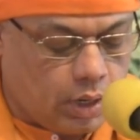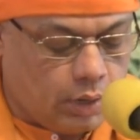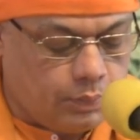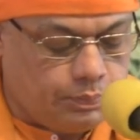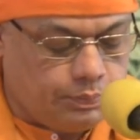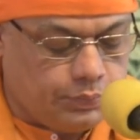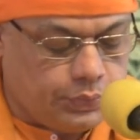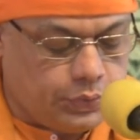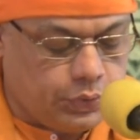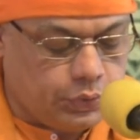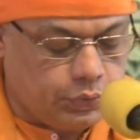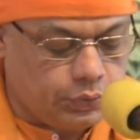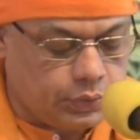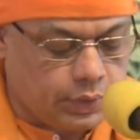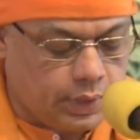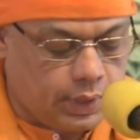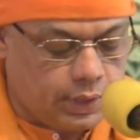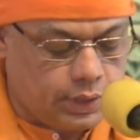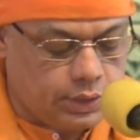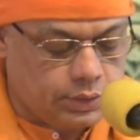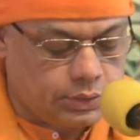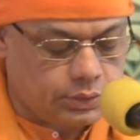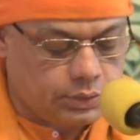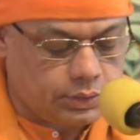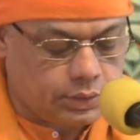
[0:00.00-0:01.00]

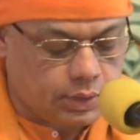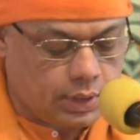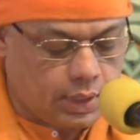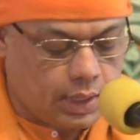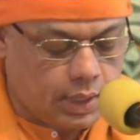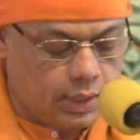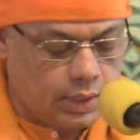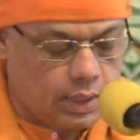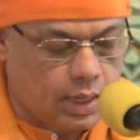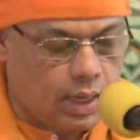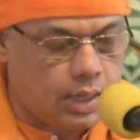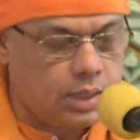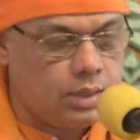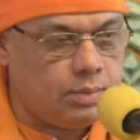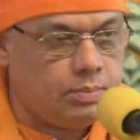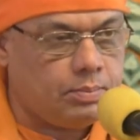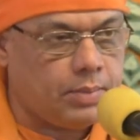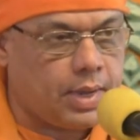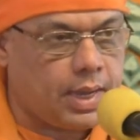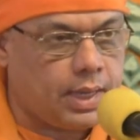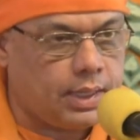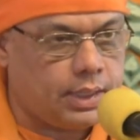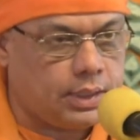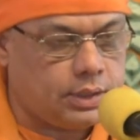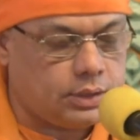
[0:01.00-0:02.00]
obdurate and
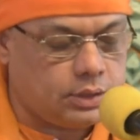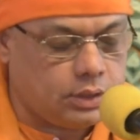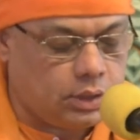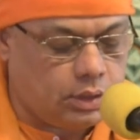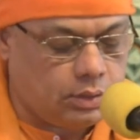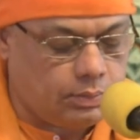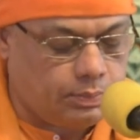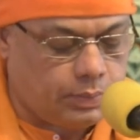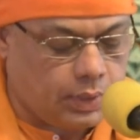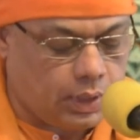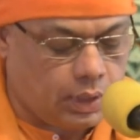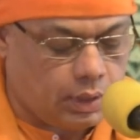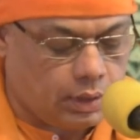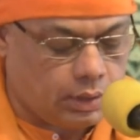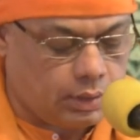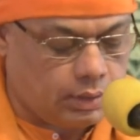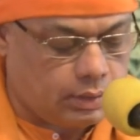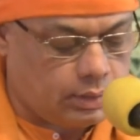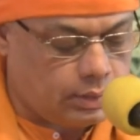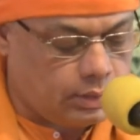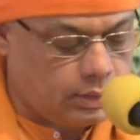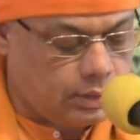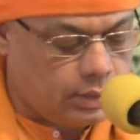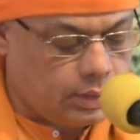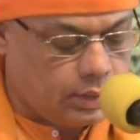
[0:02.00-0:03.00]
unmanageable,
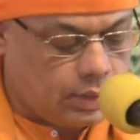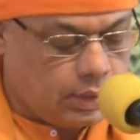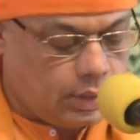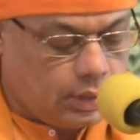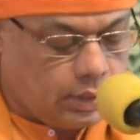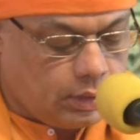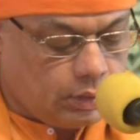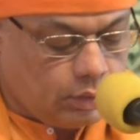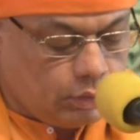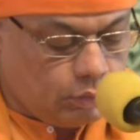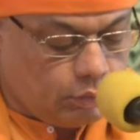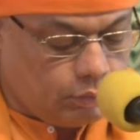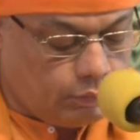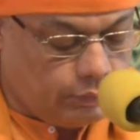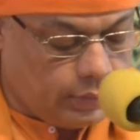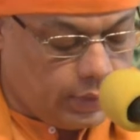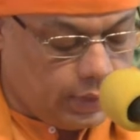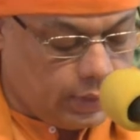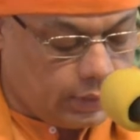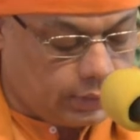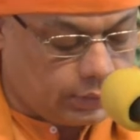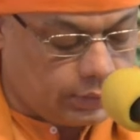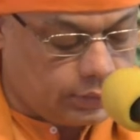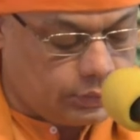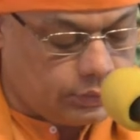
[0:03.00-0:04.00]

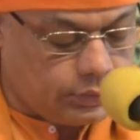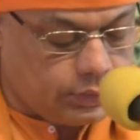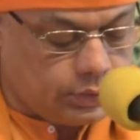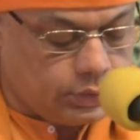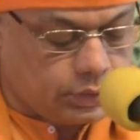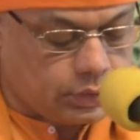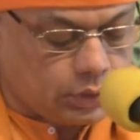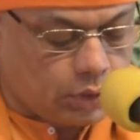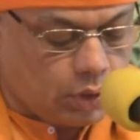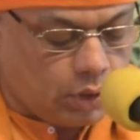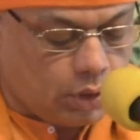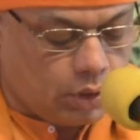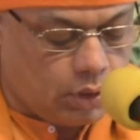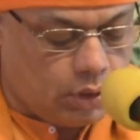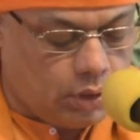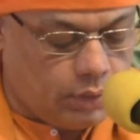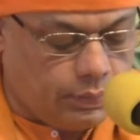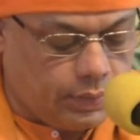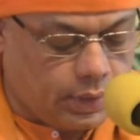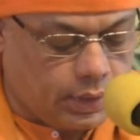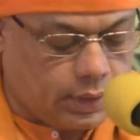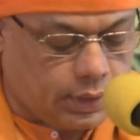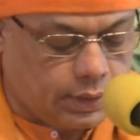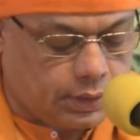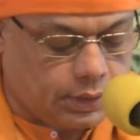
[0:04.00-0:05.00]
will resist all
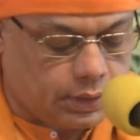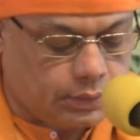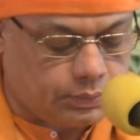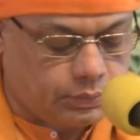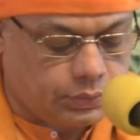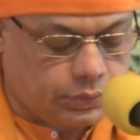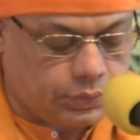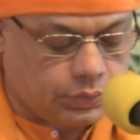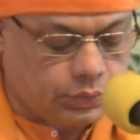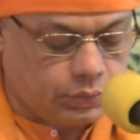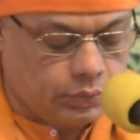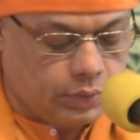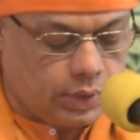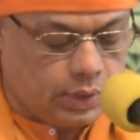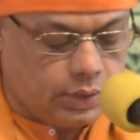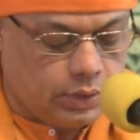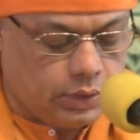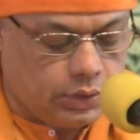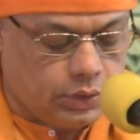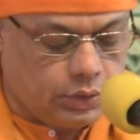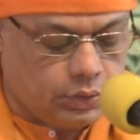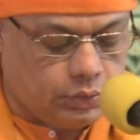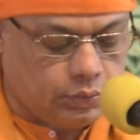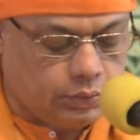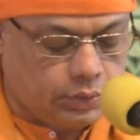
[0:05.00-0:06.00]
your attempts to
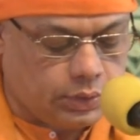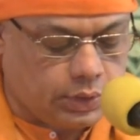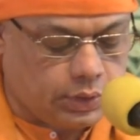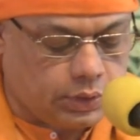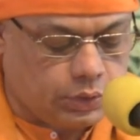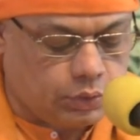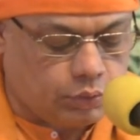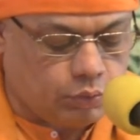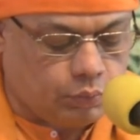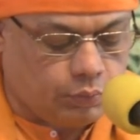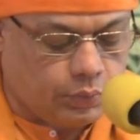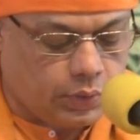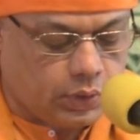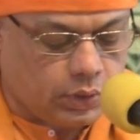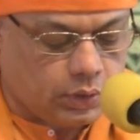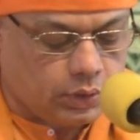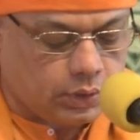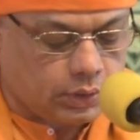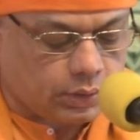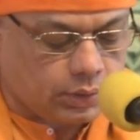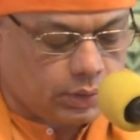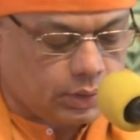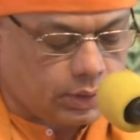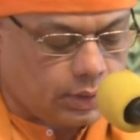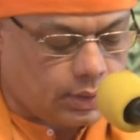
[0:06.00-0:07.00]
induce it to
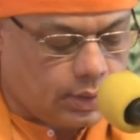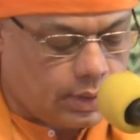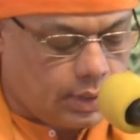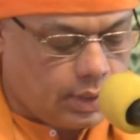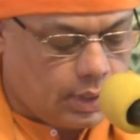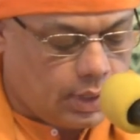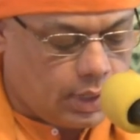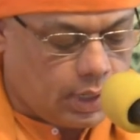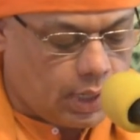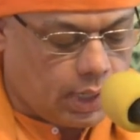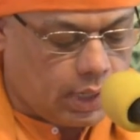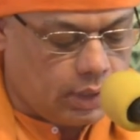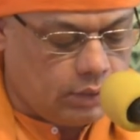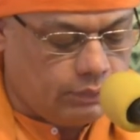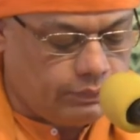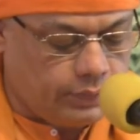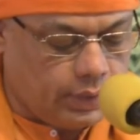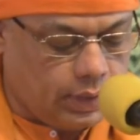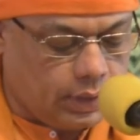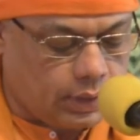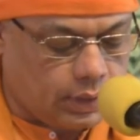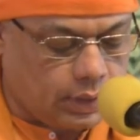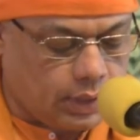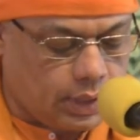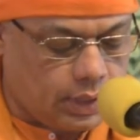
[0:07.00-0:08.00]
work, and
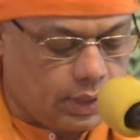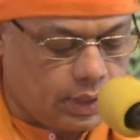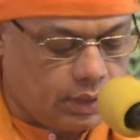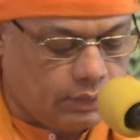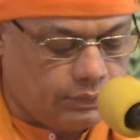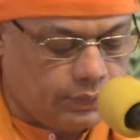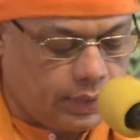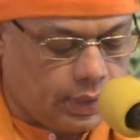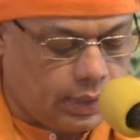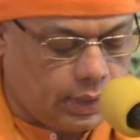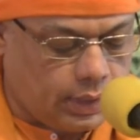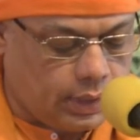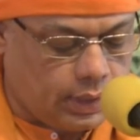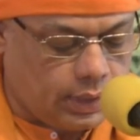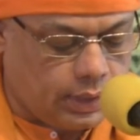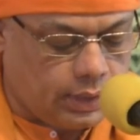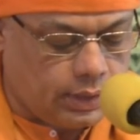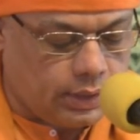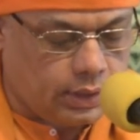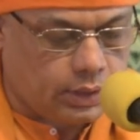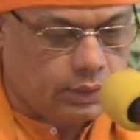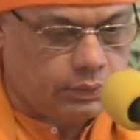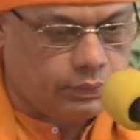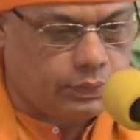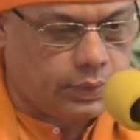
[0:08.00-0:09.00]
will run away
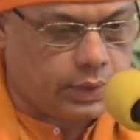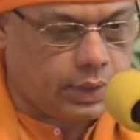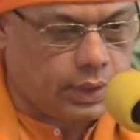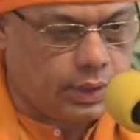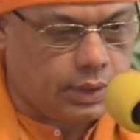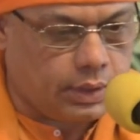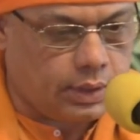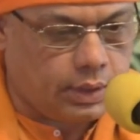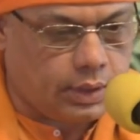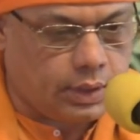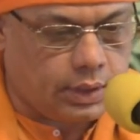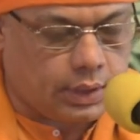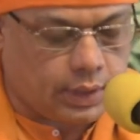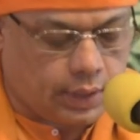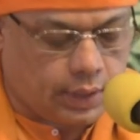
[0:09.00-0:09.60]
in different